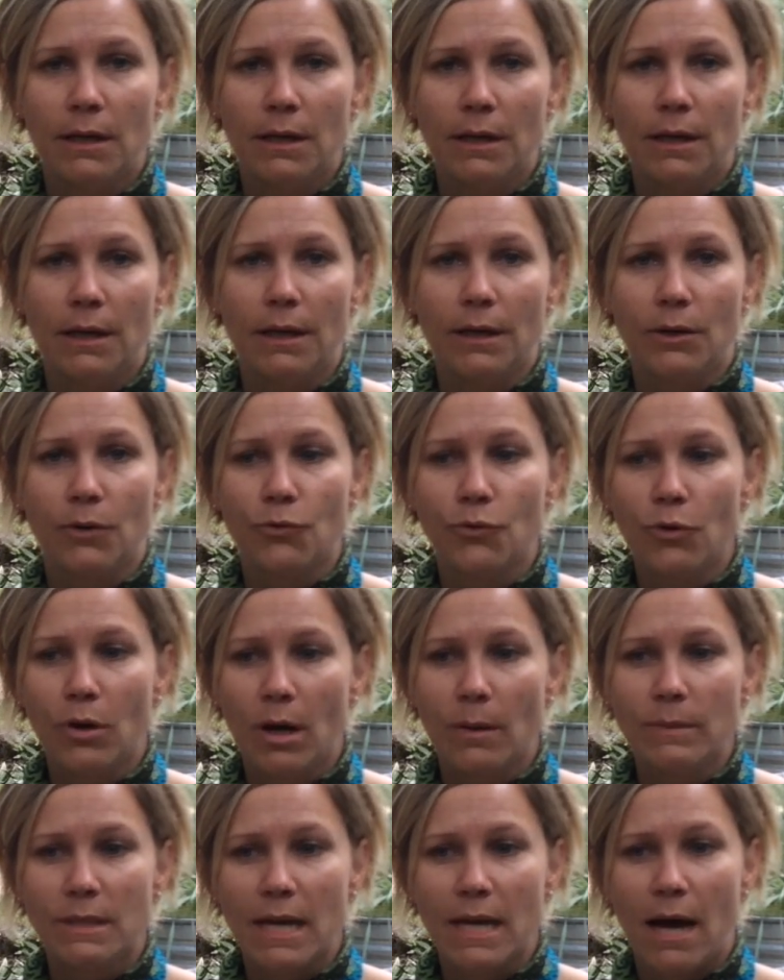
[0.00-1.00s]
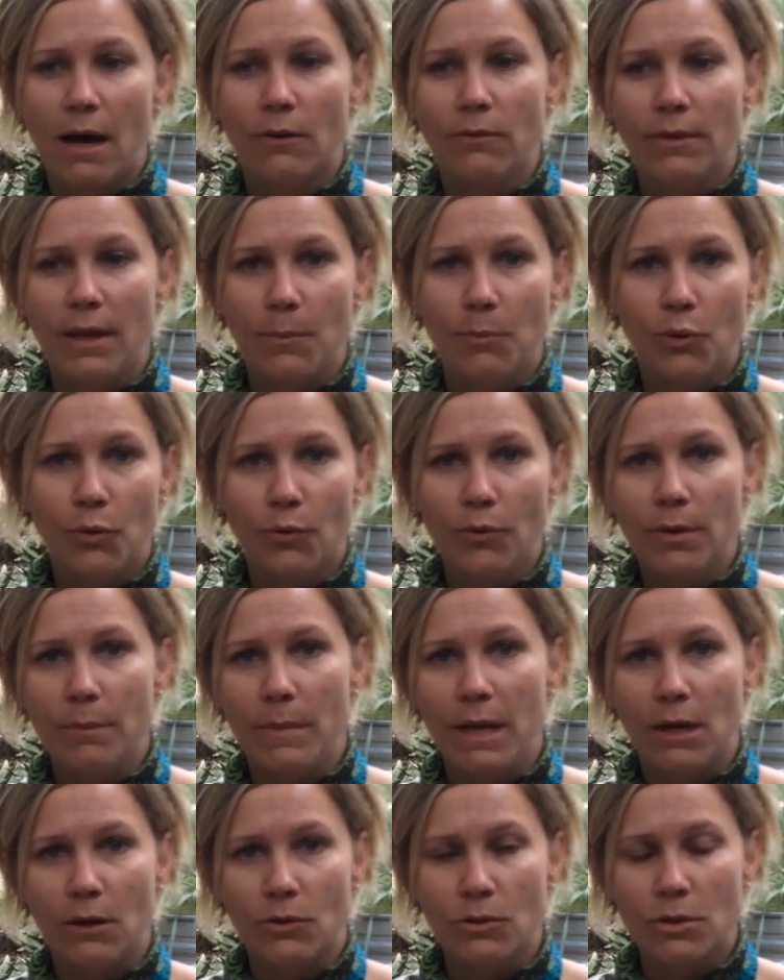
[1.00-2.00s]
A crew comes out, they pull the
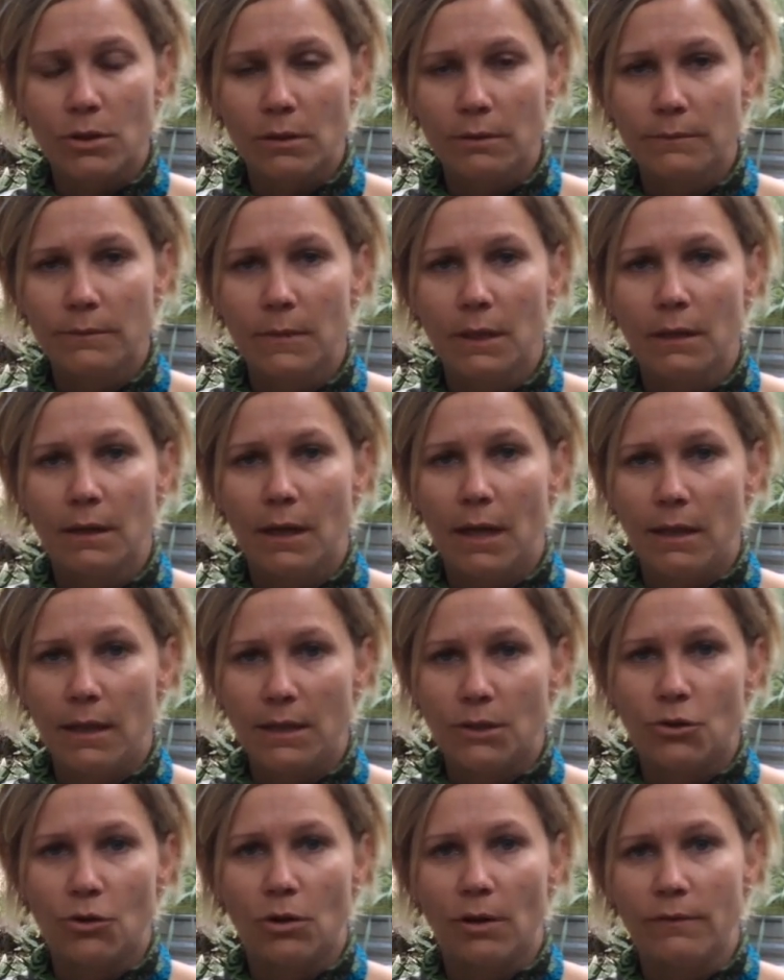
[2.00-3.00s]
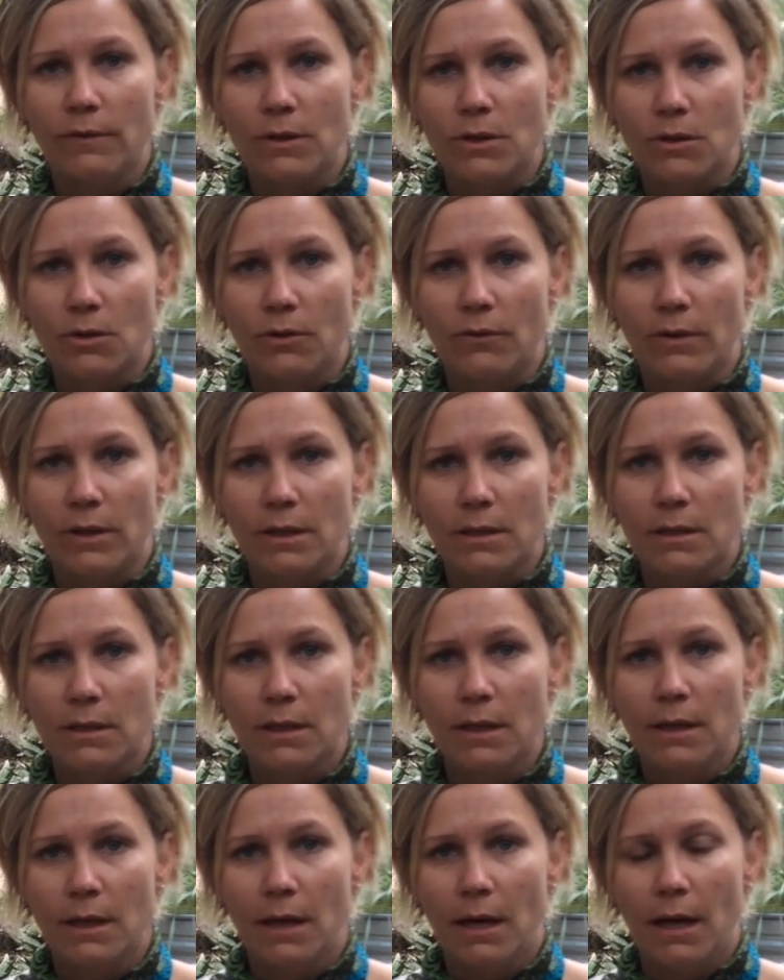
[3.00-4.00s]
meters, and they turn off the service,
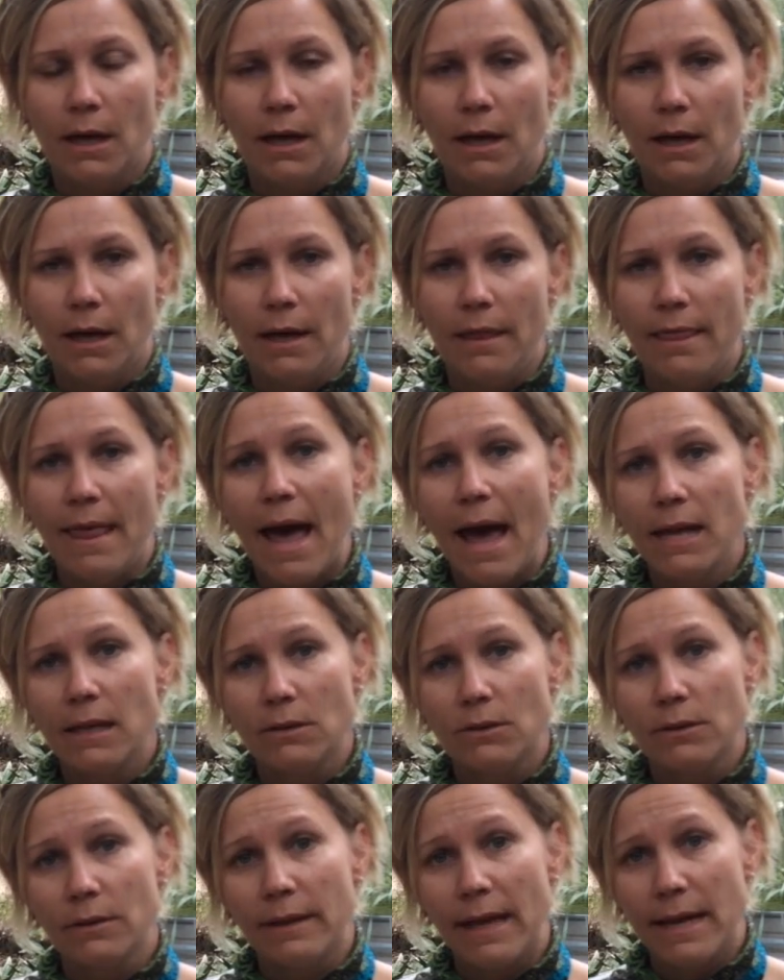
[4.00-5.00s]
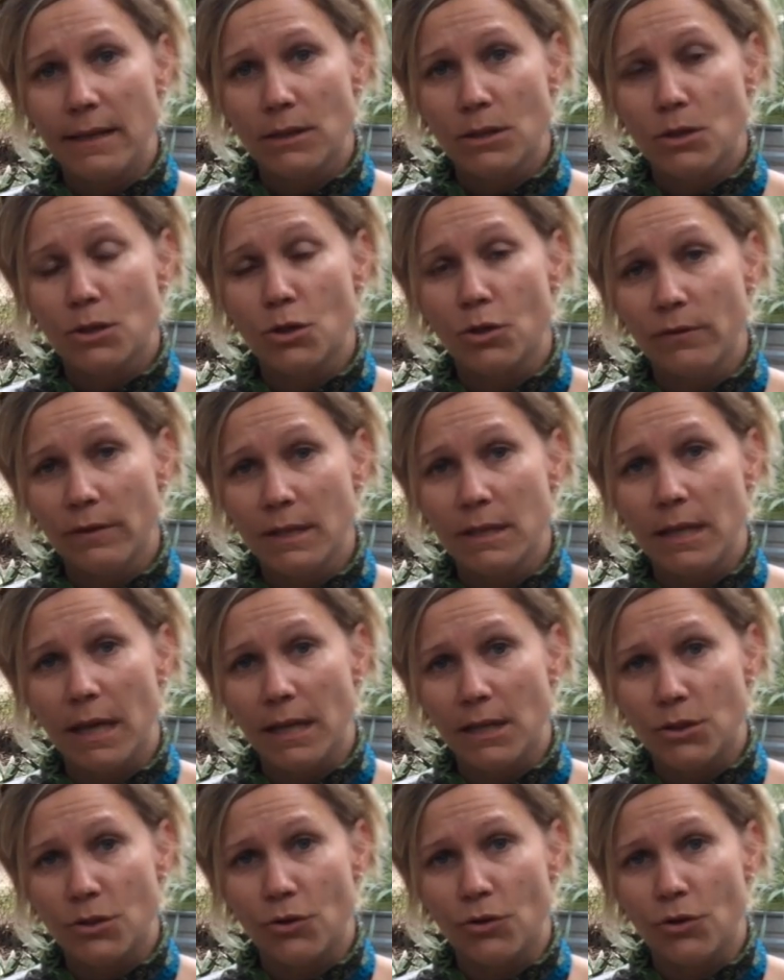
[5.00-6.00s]
and that service that
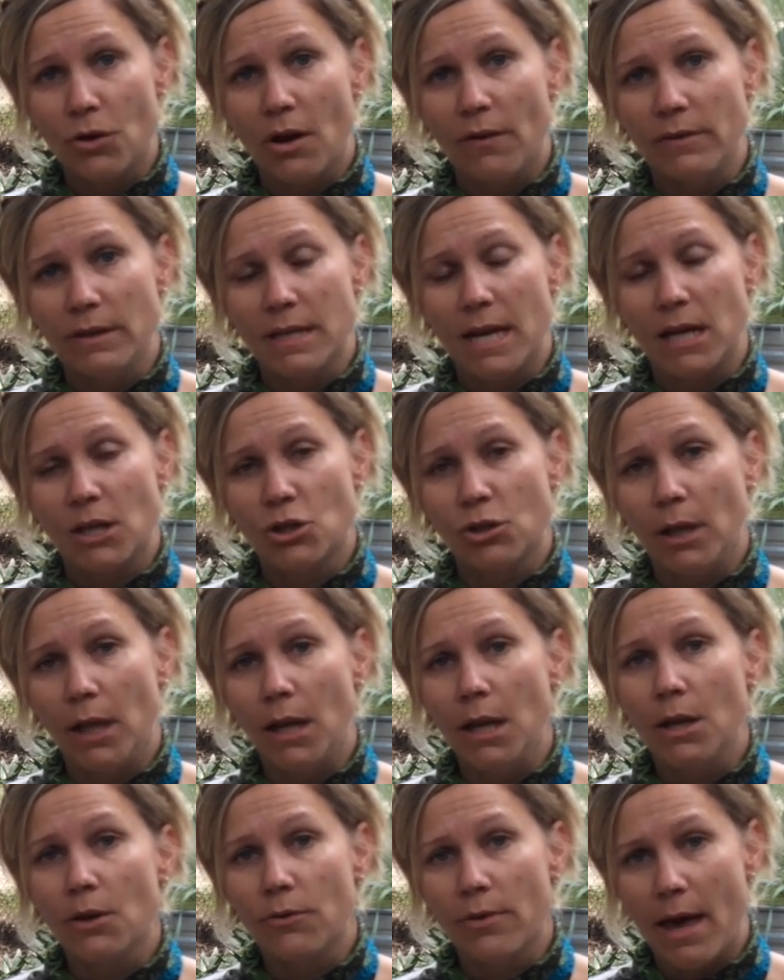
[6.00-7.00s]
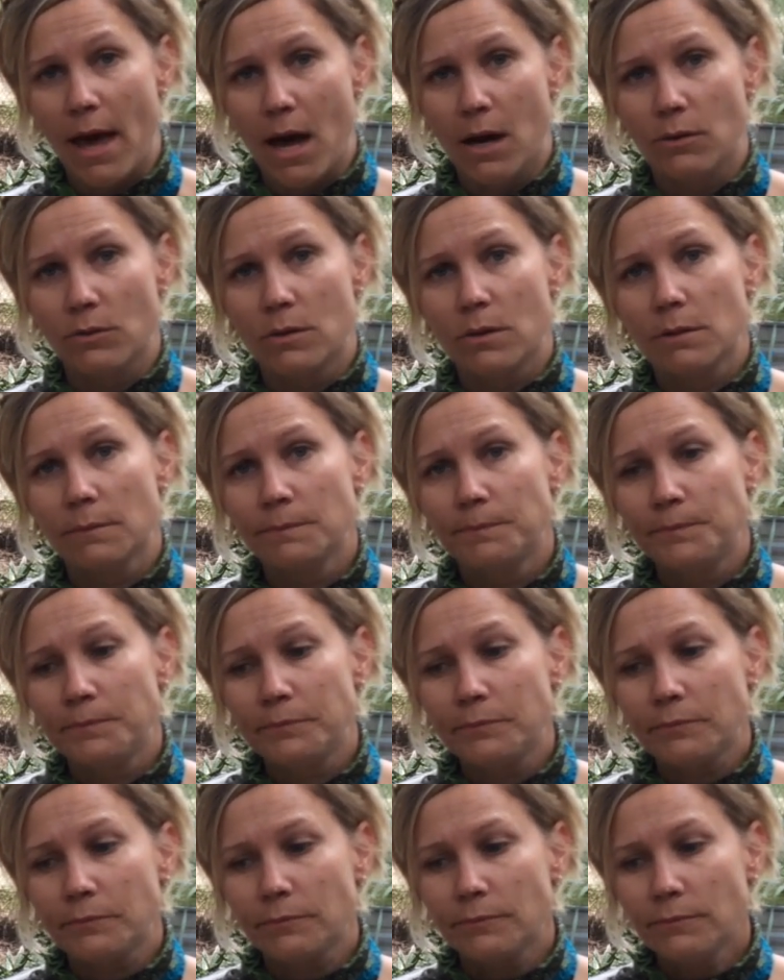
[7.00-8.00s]
gets turned off is actually near the house.
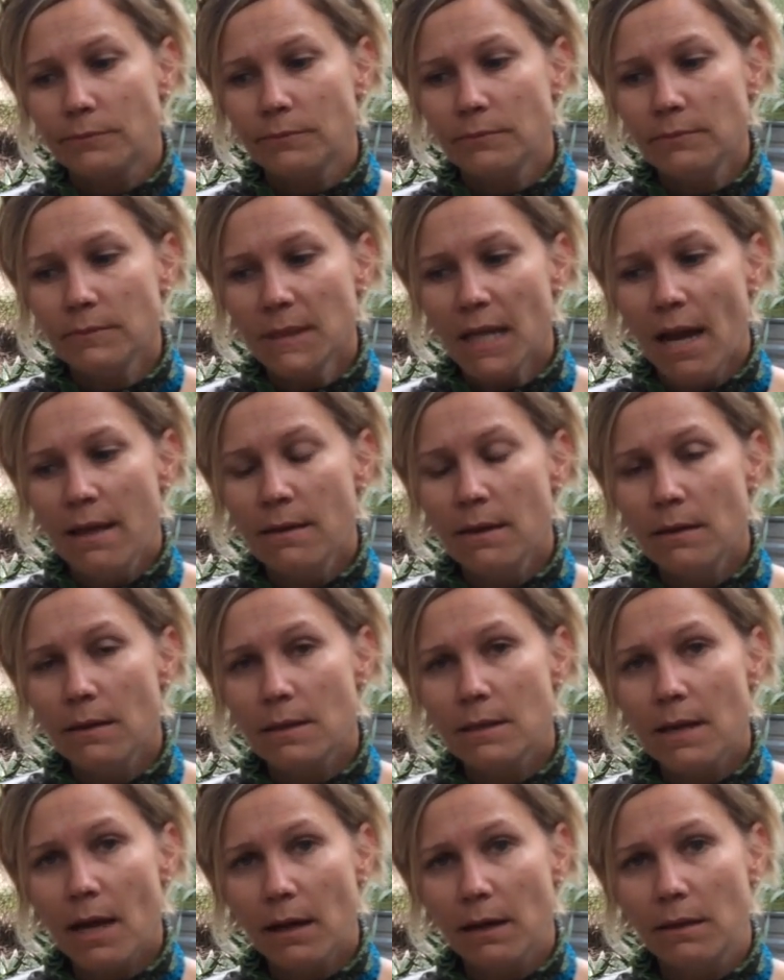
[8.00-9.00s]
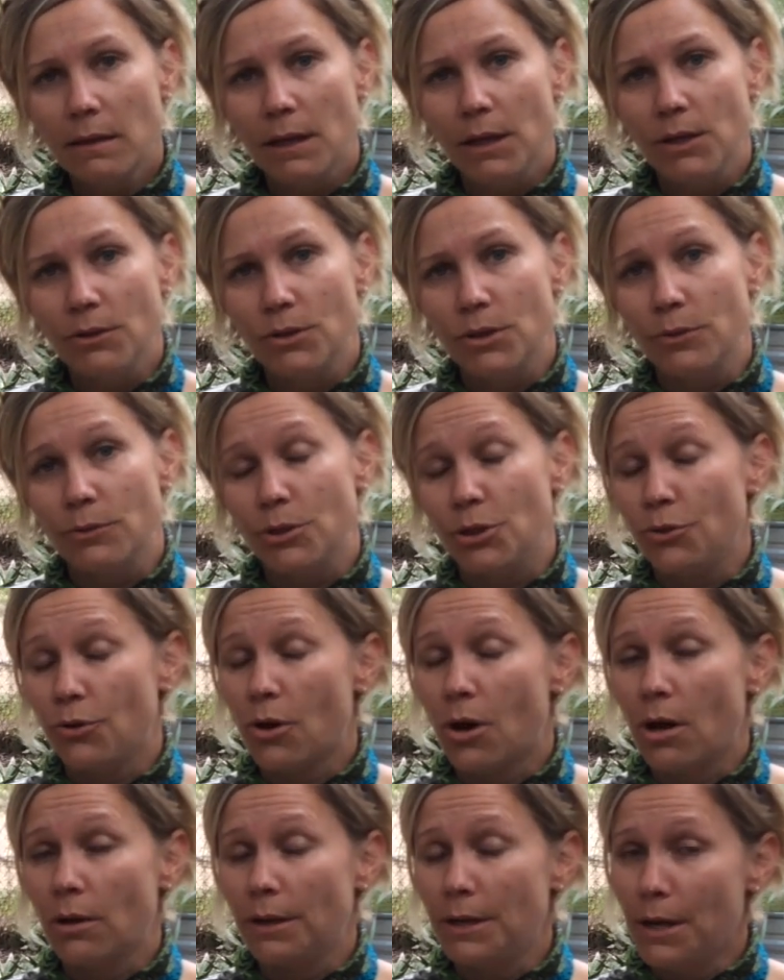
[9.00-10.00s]
And then the second thing you do is you
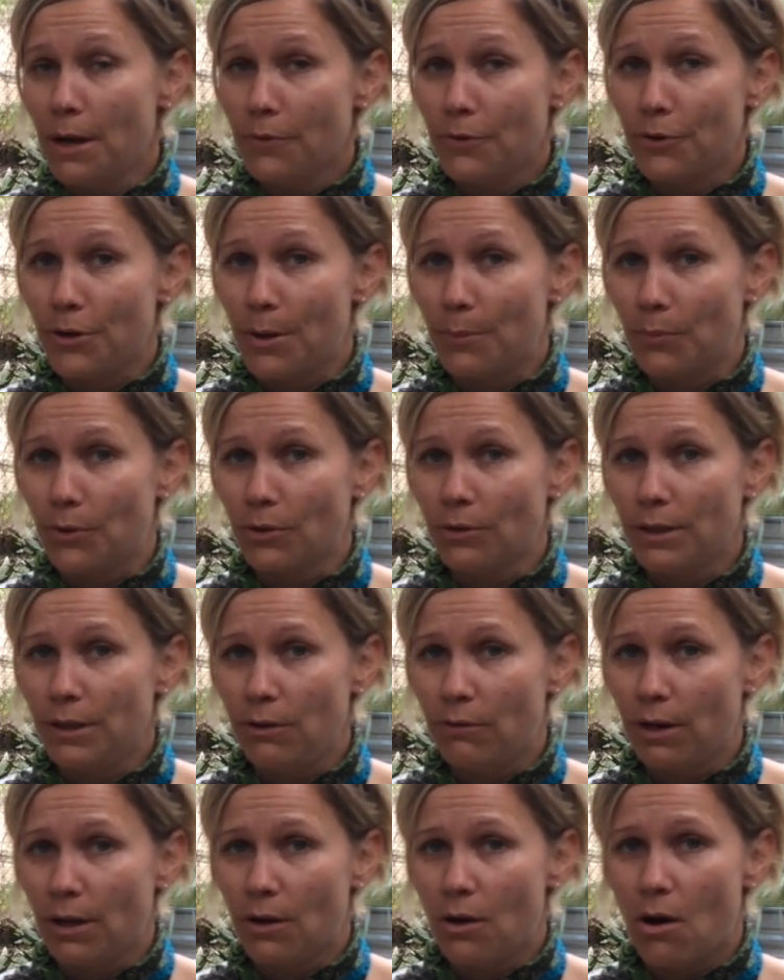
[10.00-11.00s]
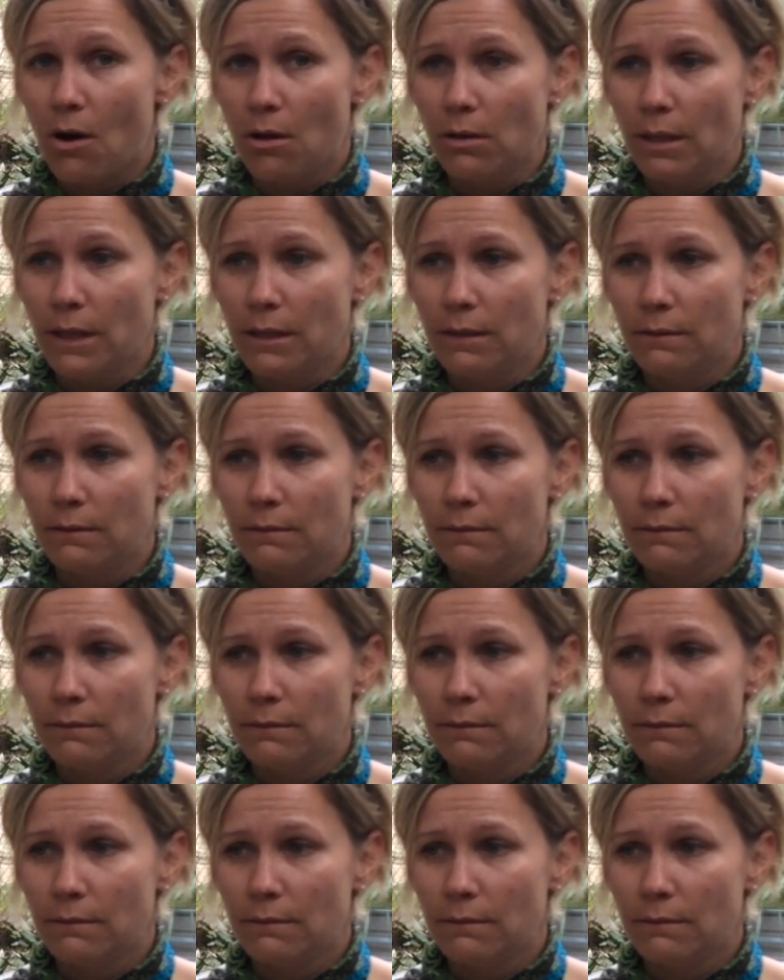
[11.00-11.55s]
call another number, and you can call it